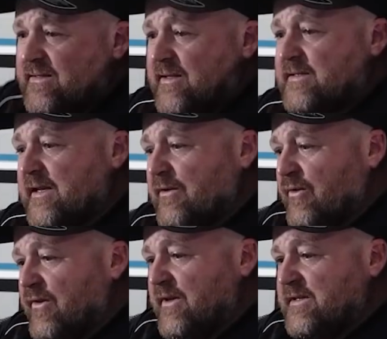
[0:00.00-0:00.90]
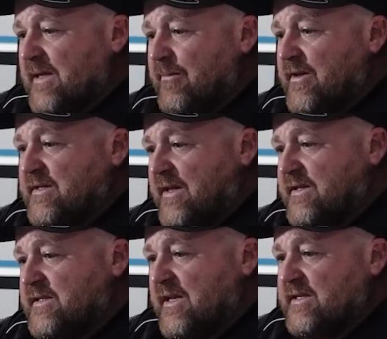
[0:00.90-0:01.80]
Let's get onto some of these
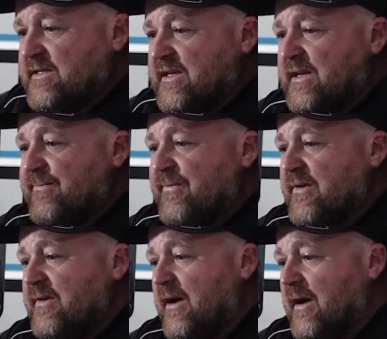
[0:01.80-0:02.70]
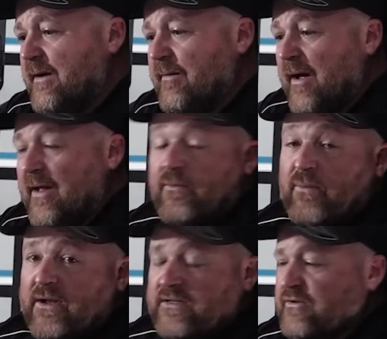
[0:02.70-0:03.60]
other settings here, other
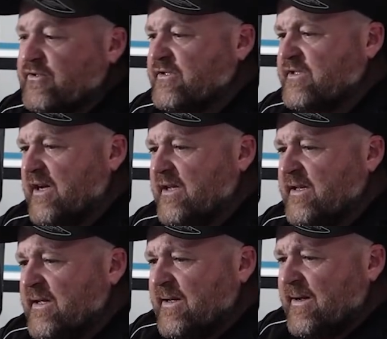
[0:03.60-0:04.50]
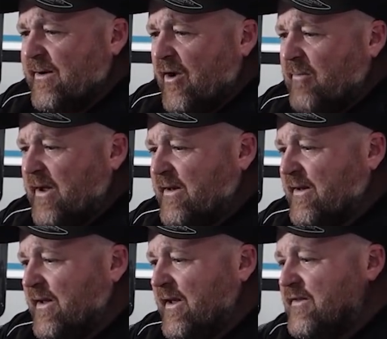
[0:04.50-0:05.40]
buttons I should say. I mean,
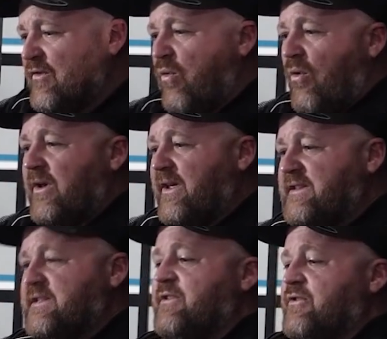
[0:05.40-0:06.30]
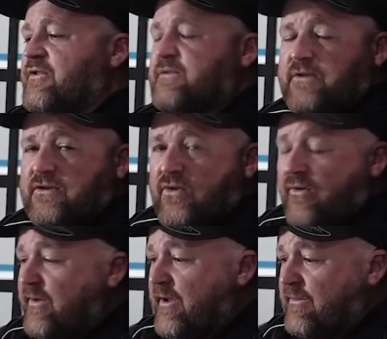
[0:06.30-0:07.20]
it's quite easy to use when you're
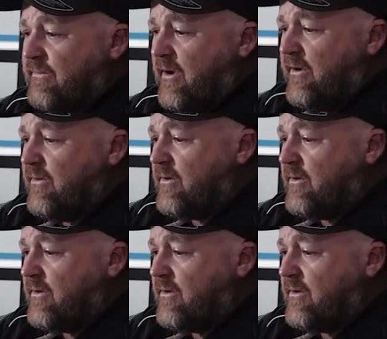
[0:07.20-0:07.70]
driving down the road,